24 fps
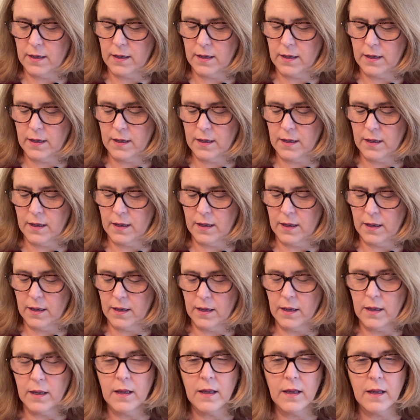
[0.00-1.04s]

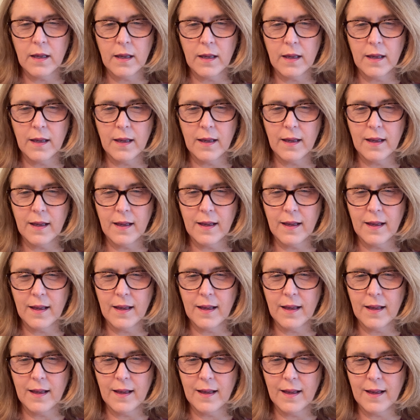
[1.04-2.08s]

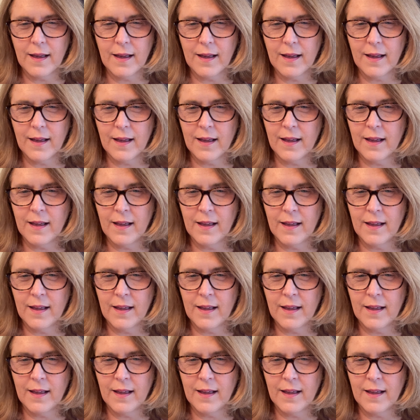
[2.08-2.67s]
(silence)